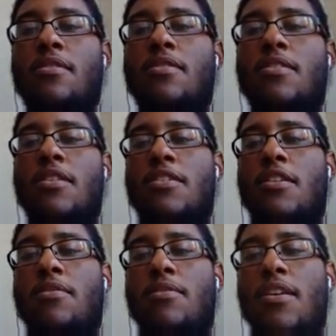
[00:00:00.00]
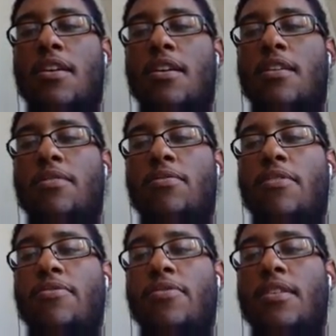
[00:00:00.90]
sketch out my hand
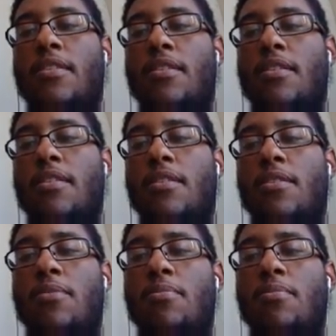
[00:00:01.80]
roughly and go